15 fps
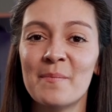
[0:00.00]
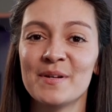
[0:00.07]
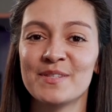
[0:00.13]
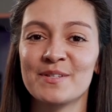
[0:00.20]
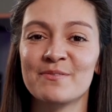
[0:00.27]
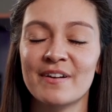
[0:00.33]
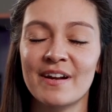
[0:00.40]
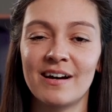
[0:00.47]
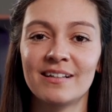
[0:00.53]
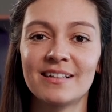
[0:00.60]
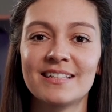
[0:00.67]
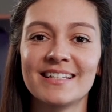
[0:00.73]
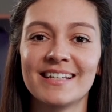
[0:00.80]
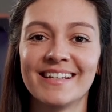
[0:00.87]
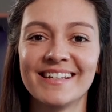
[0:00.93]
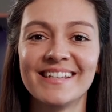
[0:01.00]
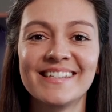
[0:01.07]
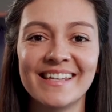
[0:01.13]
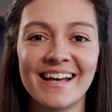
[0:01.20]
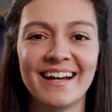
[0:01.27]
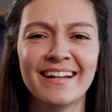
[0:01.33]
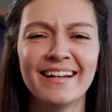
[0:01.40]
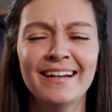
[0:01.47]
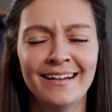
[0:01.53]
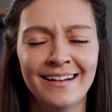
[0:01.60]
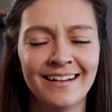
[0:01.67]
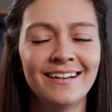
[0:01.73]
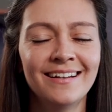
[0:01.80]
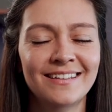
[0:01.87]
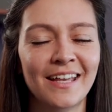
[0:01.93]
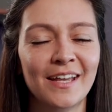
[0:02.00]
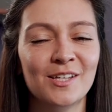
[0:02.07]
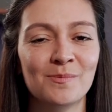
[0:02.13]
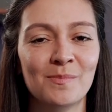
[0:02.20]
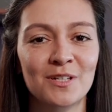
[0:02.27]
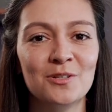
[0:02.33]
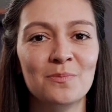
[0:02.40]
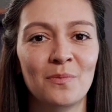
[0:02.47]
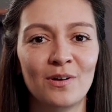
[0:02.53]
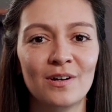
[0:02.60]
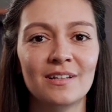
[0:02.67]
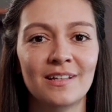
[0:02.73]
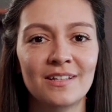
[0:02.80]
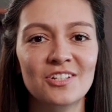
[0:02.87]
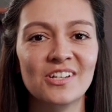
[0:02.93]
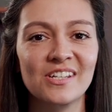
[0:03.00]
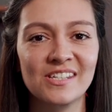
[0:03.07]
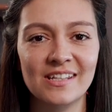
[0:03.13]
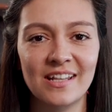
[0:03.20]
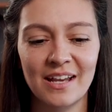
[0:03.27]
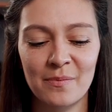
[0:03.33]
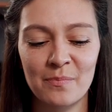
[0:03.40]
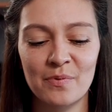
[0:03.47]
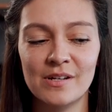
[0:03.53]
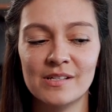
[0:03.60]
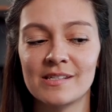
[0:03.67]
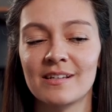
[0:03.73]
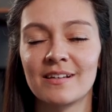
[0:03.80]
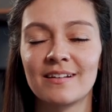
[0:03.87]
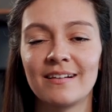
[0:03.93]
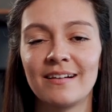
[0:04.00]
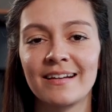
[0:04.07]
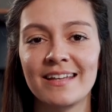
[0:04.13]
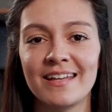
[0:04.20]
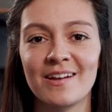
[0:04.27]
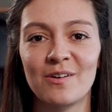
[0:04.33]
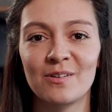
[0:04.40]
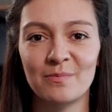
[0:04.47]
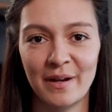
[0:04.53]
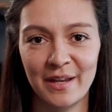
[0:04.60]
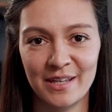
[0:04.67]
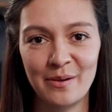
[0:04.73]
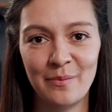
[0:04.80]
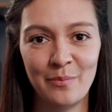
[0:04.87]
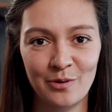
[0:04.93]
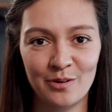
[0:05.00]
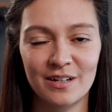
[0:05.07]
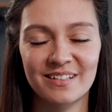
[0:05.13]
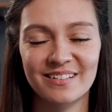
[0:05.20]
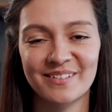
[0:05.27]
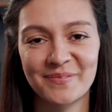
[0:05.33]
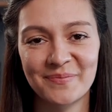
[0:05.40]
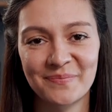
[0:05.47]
But the reality is that it takes much more than just like pressing a key on my keyboard.